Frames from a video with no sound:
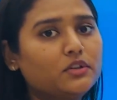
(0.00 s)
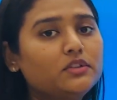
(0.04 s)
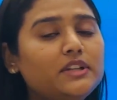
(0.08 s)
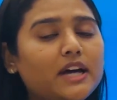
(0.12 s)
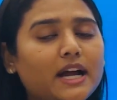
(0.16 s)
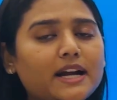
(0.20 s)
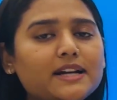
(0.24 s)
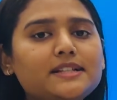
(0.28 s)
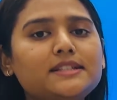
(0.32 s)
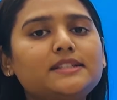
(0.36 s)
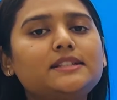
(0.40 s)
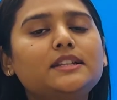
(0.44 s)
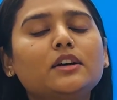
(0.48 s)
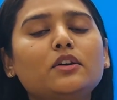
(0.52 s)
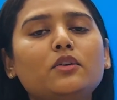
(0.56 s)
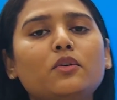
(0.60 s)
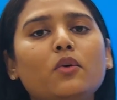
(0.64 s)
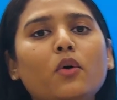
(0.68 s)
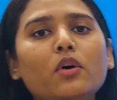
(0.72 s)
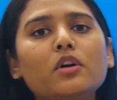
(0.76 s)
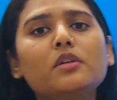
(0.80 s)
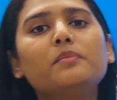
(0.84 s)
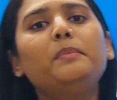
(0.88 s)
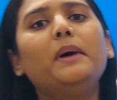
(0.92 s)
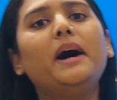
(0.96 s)
So that's the
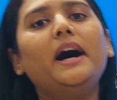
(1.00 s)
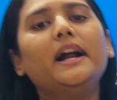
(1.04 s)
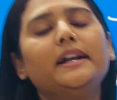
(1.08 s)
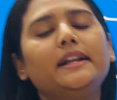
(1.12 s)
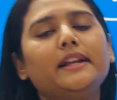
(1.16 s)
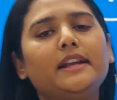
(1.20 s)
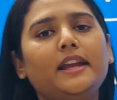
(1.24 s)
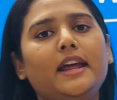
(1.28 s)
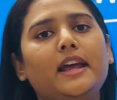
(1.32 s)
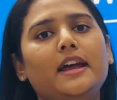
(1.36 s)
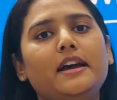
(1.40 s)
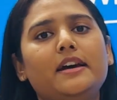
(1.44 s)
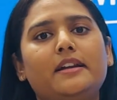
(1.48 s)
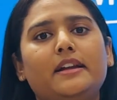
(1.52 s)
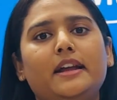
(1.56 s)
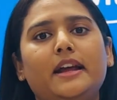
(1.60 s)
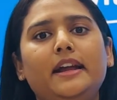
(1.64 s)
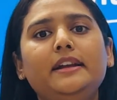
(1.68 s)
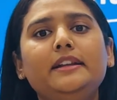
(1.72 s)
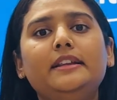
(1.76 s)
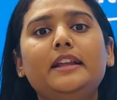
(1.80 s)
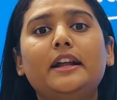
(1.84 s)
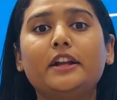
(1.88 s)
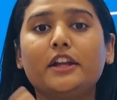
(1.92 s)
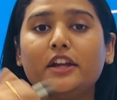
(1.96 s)
core part in here,
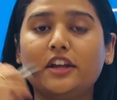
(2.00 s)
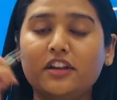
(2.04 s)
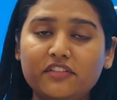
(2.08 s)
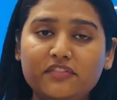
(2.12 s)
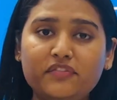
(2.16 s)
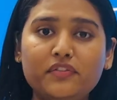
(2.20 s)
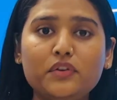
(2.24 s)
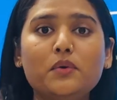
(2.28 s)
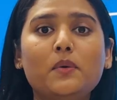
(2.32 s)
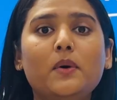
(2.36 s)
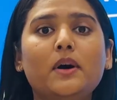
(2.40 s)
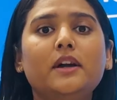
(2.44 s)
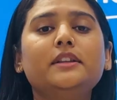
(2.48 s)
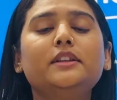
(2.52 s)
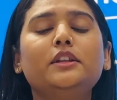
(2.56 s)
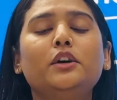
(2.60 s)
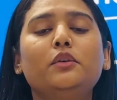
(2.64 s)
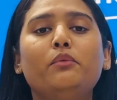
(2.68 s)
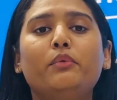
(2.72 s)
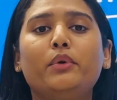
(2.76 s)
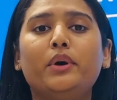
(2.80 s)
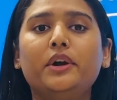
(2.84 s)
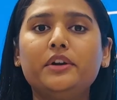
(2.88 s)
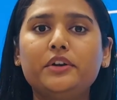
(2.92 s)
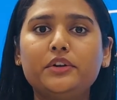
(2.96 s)
right? That if you are the
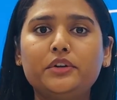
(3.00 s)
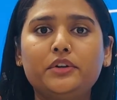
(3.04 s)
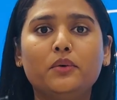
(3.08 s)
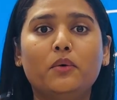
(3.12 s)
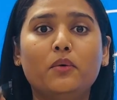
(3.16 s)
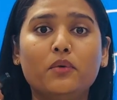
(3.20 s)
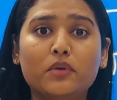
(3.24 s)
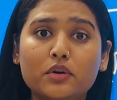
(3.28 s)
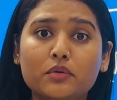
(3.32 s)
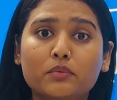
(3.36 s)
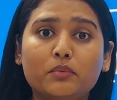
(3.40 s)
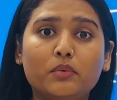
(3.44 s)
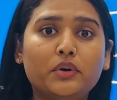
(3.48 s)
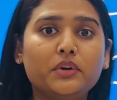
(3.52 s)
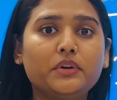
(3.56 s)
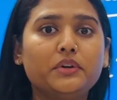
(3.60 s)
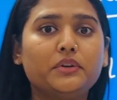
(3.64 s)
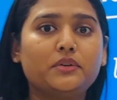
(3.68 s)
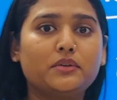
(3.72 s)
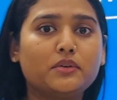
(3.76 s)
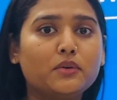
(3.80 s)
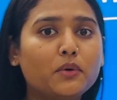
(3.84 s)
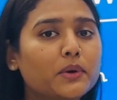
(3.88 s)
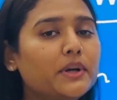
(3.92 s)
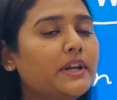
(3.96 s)
one don't want
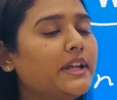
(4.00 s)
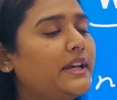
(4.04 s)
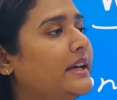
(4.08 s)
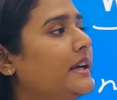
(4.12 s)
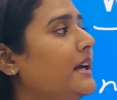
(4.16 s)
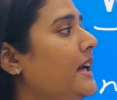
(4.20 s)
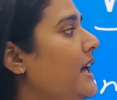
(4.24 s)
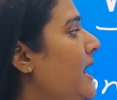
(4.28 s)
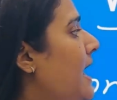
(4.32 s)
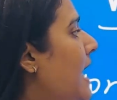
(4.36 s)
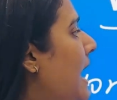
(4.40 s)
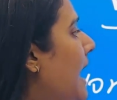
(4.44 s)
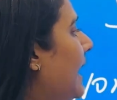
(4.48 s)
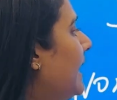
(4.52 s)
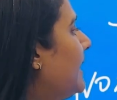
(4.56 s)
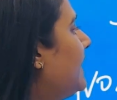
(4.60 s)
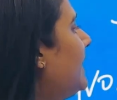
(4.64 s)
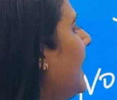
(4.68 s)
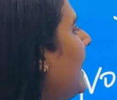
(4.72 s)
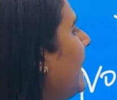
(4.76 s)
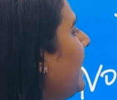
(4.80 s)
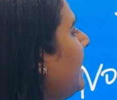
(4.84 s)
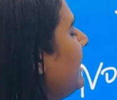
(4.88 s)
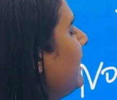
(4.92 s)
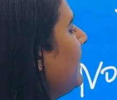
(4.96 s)
coding,
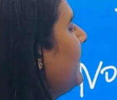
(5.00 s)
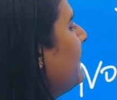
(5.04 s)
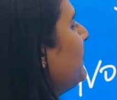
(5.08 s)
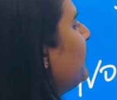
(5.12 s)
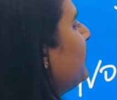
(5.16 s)
then